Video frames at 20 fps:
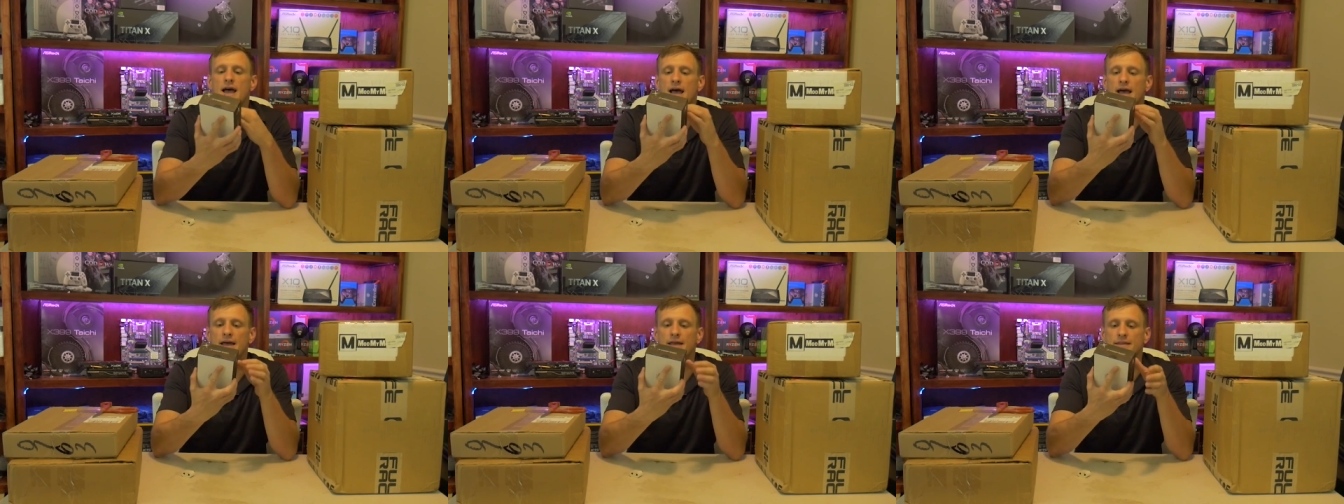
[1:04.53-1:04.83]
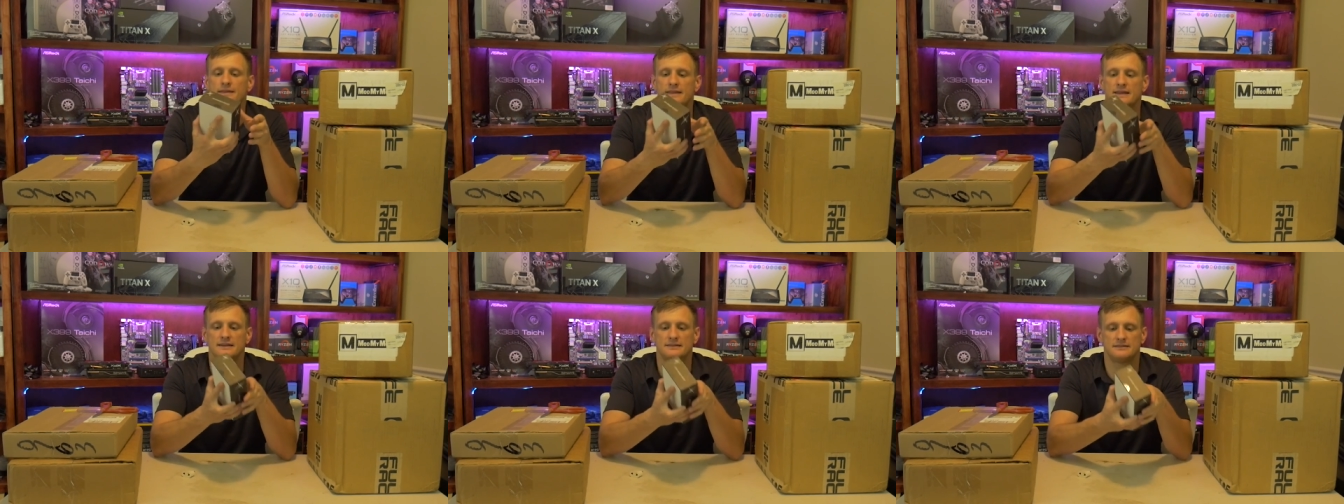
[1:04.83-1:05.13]

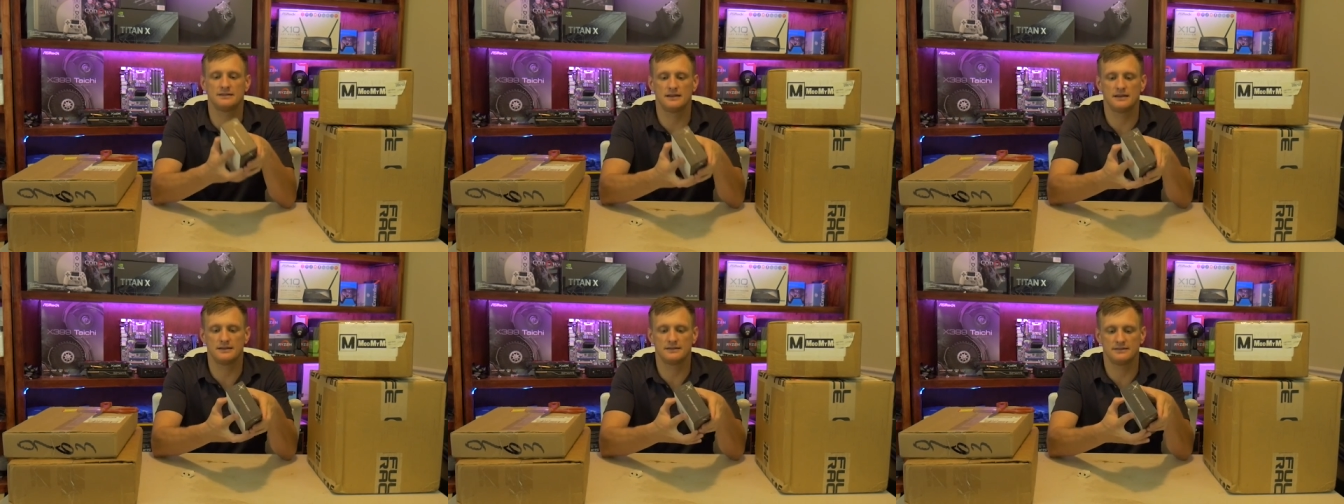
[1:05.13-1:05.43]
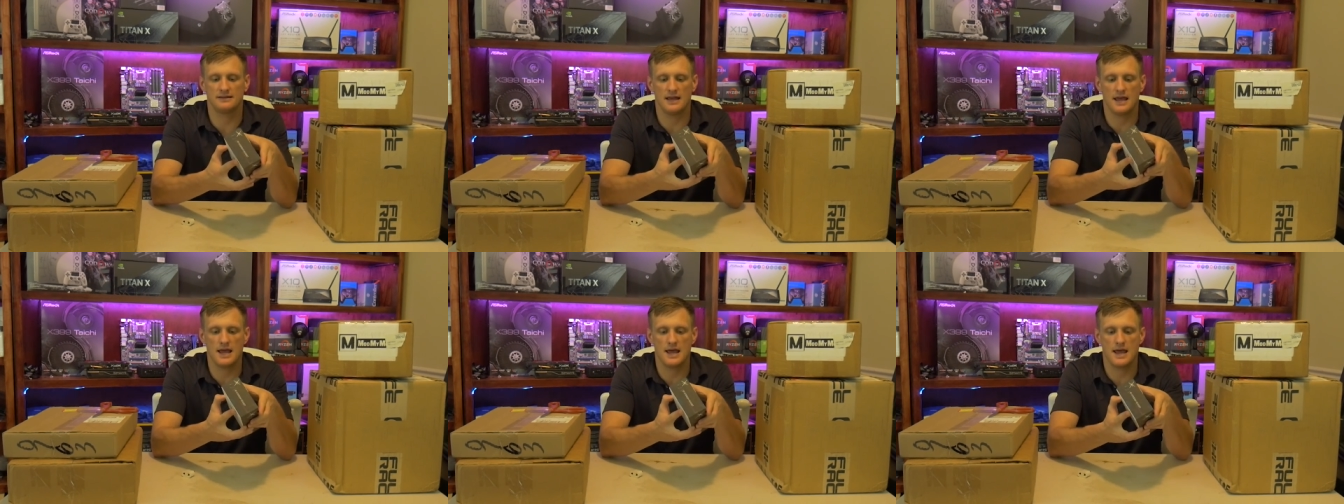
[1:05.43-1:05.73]
and this
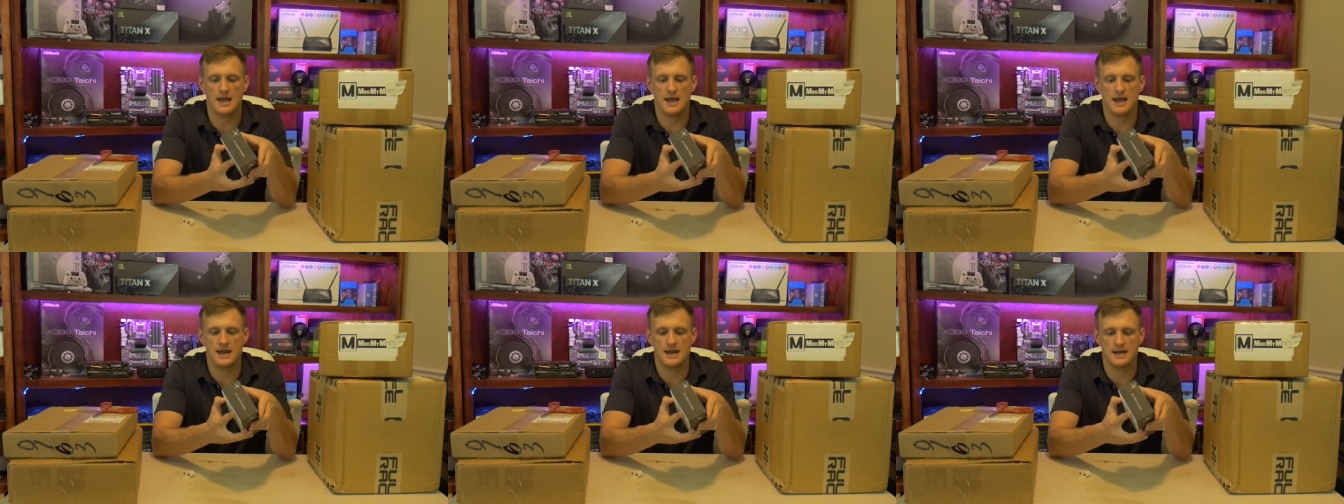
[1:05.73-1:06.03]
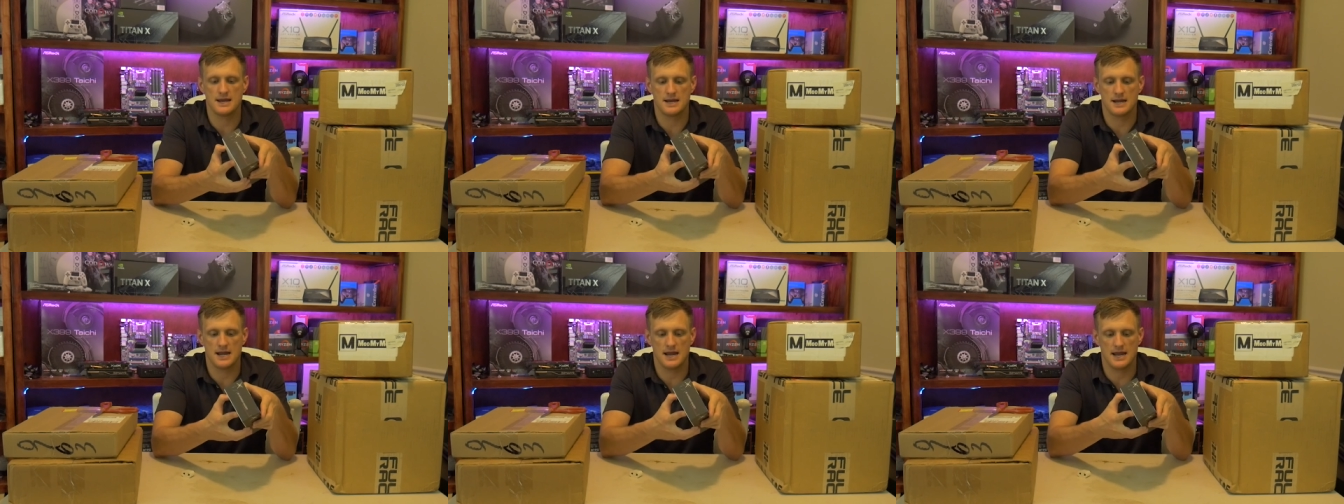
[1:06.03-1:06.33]
is
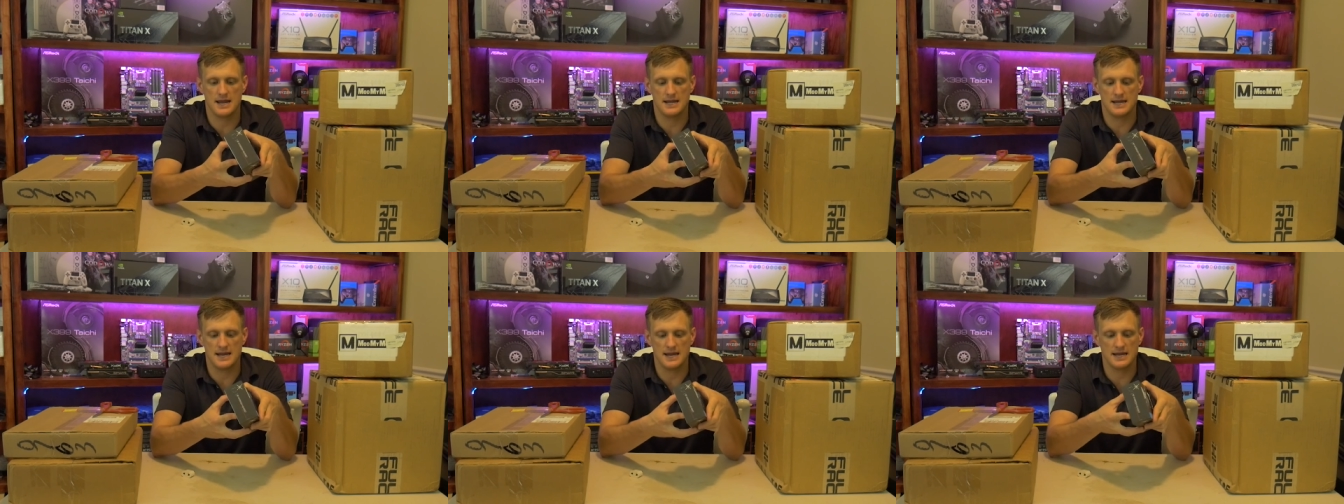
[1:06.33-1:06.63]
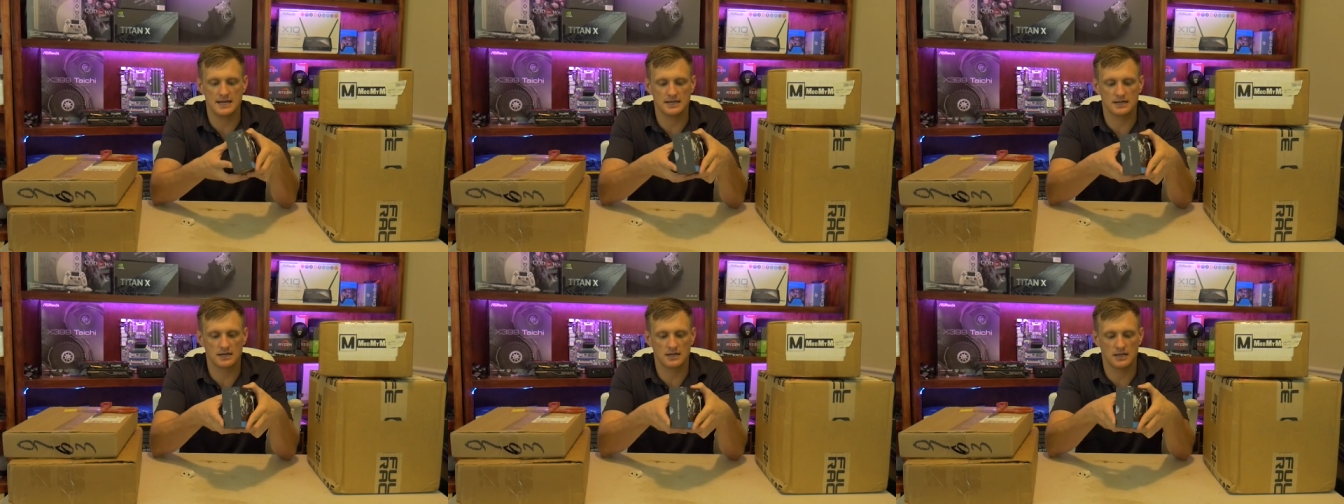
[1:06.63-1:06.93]
a an
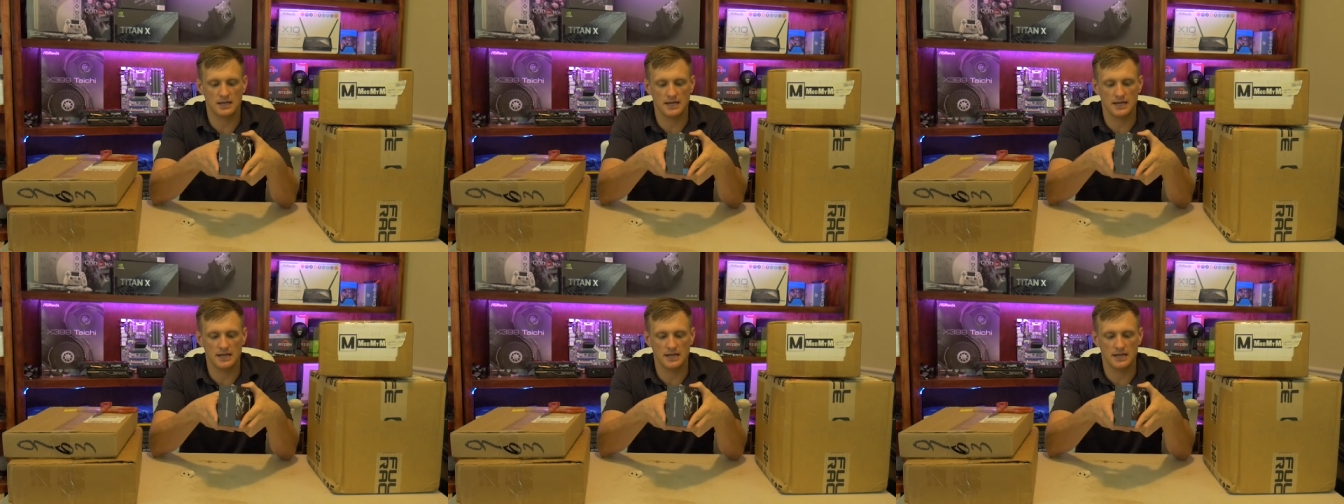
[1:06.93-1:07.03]
in,